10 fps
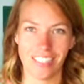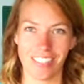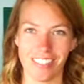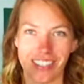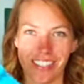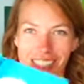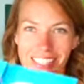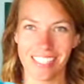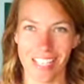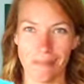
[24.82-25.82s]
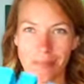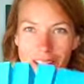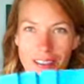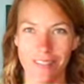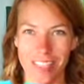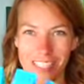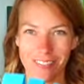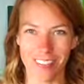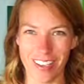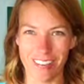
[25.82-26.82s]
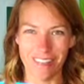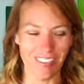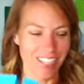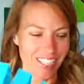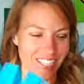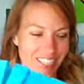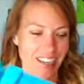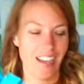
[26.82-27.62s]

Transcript: So here's an example of this fun fish.